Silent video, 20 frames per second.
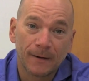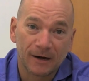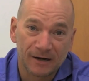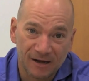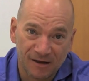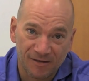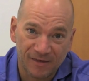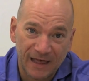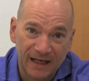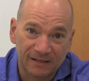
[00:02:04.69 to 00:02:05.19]
about
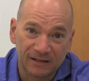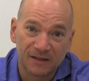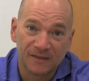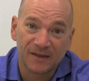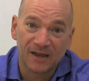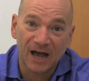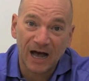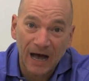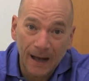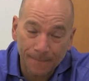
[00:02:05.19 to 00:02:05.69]

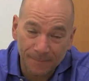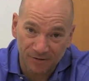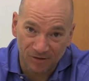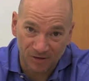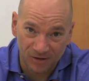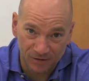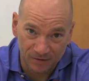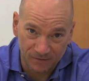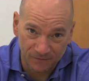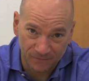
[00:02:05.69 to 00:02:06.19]
exactly the
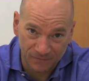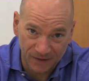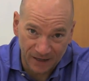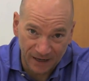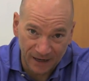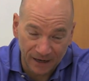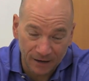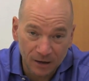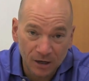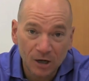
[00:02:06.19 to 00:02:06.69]
opposite of
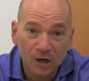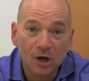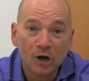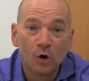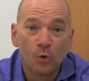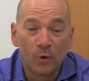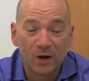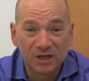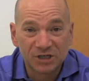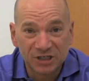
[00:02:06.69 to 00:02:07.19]
that,
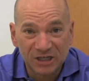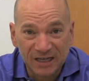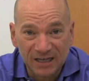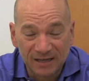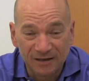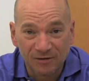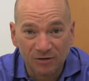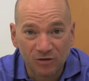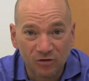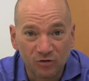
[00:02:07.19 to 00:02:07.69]
which
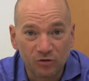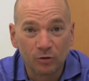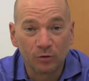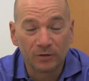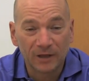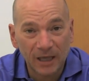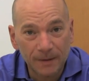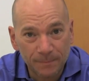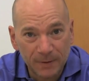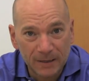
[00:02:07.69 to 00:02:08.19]
is to
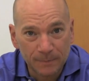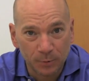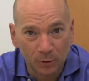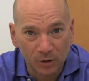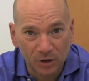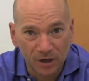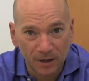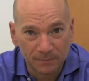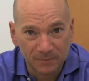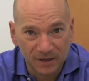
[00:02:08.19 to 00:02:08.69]
let
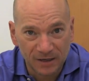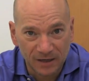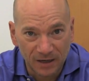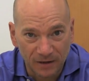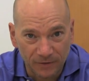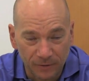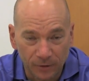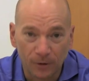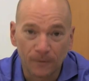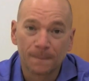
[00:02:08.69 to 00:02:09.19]
people come
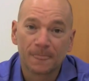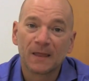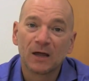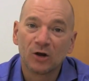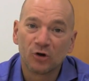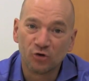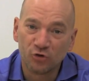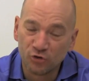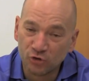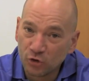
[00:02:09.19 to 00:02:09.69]
together,
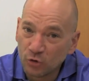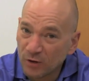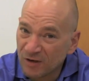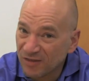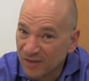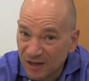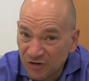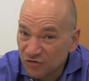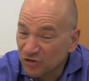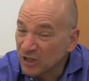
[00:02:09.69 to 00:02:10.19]
do
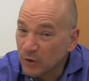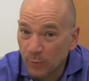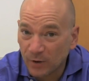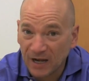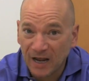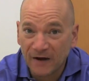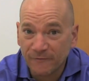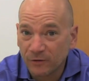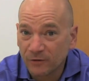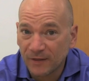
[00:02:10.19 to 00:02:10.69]
essentially
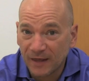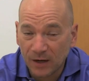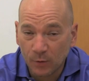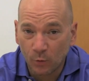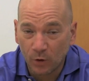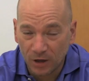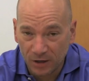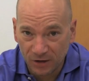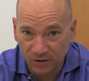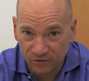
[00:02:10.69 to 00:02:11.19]
whatever they
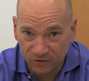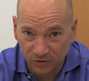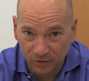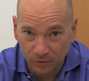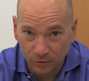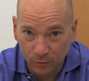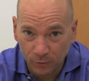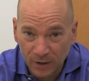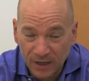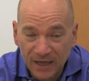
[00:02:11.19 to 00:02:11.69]
want to
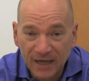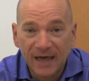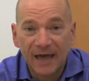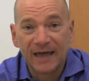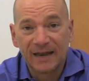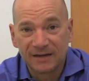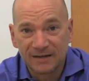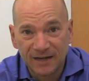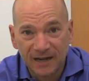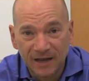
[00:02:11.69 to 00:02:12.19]
do,
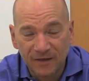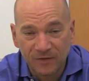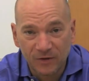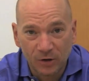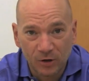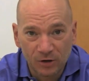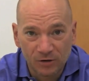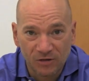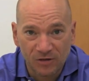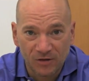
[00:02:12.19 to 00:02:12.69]
and take the
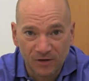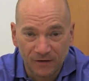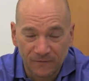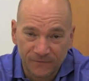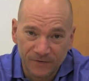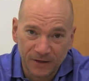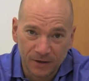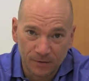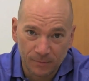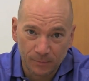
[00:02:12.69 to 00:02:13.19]
good
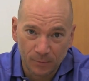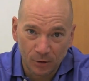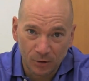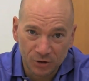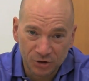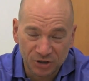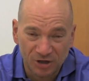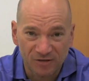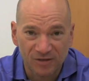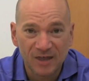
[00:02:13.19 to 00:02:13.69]
stuff that
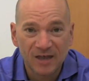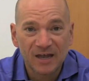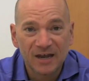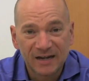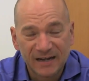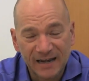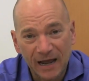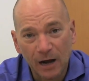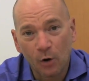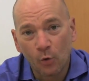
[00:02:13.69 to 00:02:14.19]
emerges.
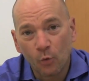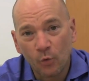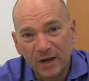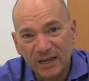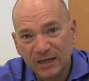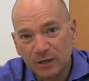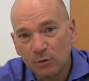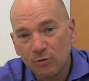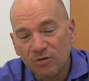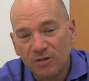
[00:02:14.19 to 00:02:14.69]
Now, we
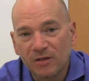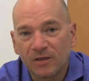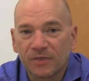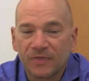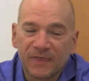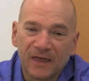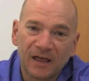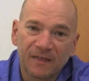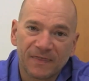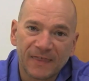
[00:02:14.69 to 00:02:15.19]
used to
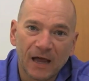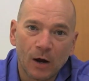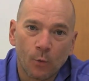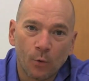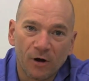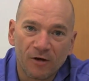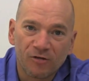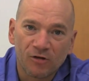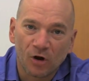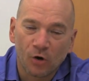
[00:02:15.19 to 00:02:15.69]
think that
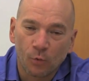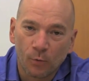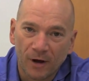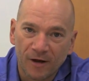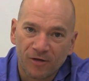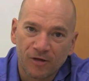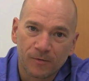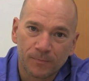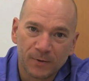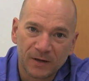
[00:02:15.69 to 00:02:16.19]
was a
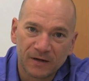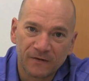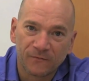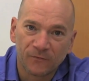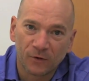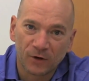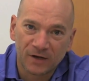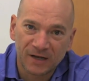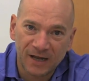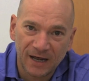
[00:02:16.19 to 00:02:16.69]
recipe
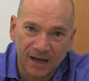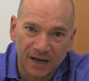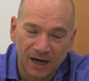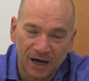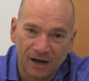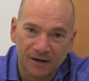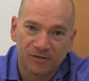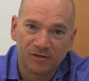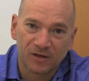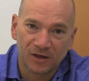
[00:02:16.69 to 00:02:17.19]
for
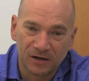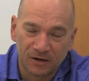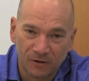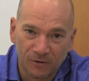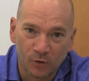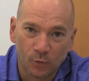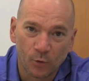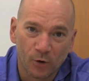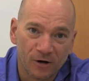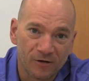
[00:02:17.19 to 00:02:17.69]
chaos. In
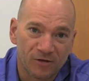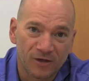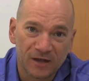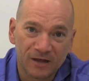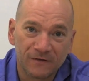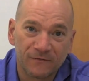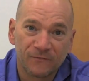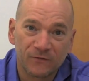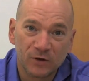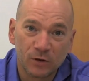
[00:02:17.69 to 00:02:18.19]
other words,
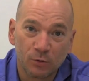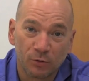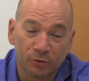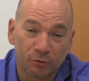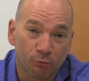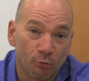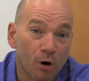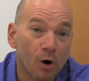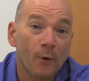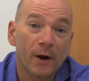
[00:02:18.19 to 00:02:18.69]
if you
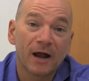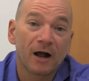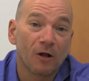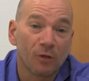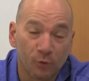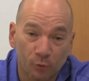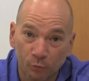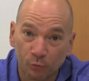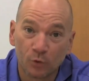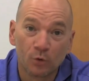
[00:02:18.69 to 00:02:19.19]
throw away
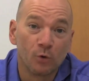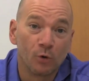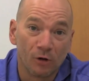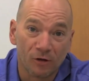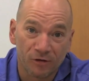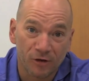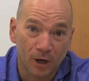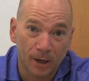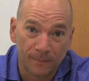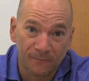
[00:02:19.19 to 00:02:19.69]
all the
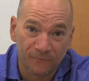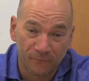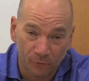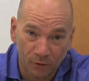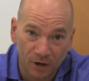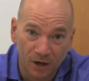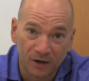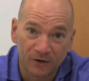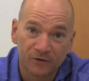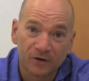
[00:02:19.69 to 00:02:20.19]
rules up
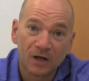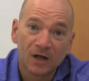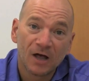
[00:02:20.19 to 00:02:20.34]
front